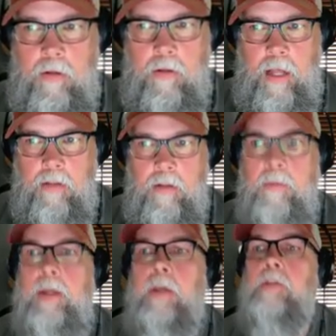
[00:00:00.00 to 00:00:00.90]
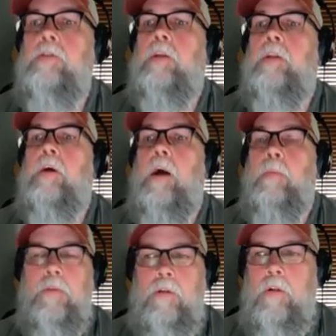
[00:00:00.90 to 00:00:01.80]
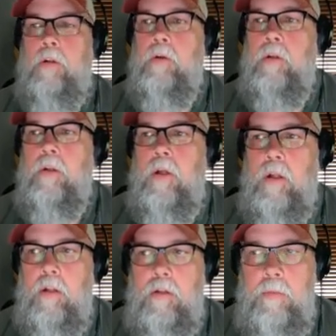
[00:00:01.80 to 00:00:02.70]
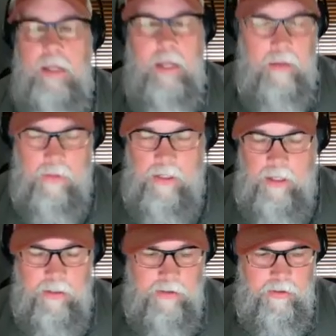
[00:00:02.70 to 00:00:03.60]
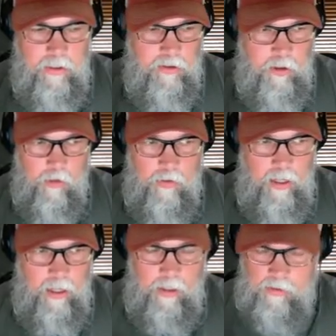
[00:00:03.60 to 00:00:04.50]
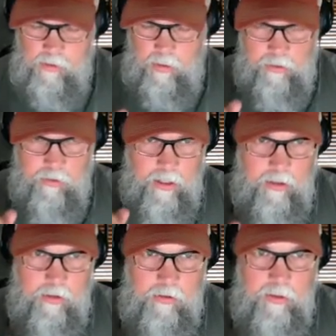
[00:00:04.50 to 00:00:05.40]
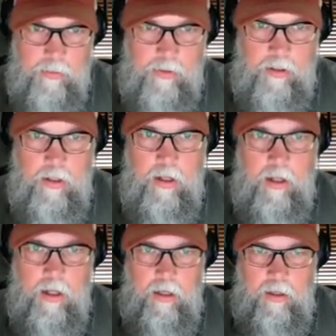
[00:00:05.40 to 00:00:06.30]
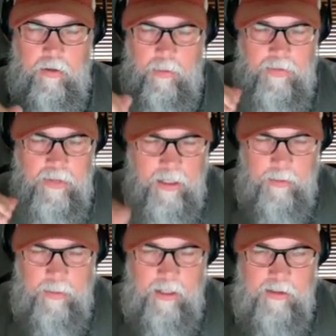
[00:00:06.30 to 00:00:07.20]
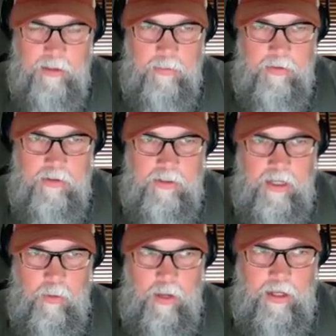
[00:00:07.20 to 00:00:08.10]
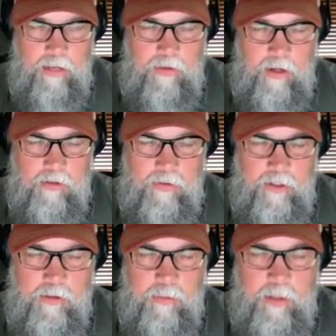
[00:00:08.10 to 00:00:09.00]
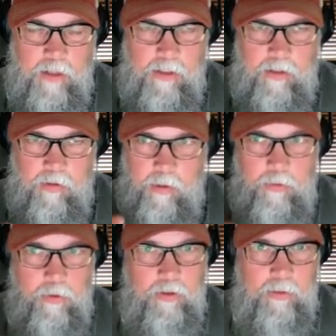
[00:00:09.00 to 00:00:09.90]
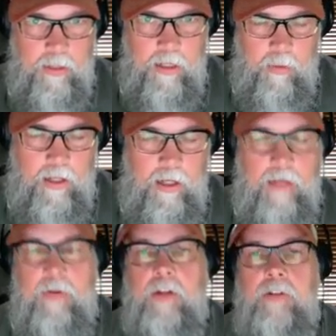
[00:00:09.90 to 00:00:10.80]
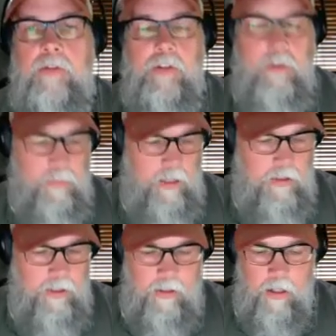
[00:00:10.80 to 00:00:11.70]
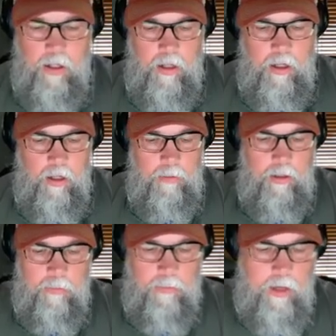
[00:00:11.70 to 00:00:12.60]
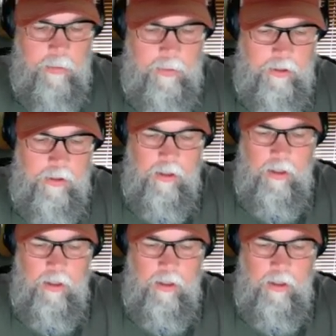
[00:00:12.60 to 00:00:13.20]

had the means and the opportunity to do it. To me, every day is is Earth Day, and so I try to do something. Either I'm thinking about some kind of wildlife conservation project, or I'm doing some kind of wildlife conservation project on my own property.